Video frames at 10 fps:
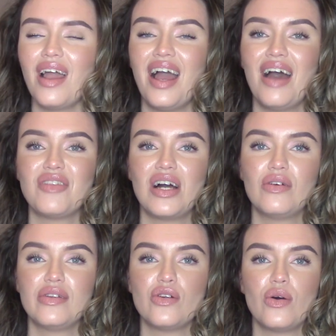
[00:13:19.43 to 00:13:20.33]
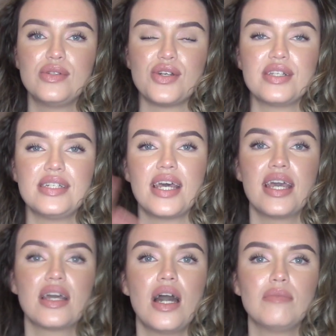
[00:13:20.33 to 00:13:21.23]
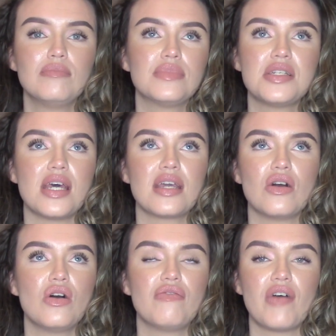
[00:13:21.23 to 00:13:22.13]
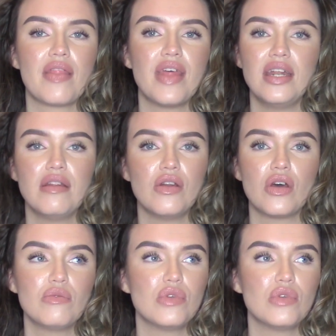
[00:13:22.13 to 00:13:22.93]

Have that on all during the day. Come to take it off, and then, you know,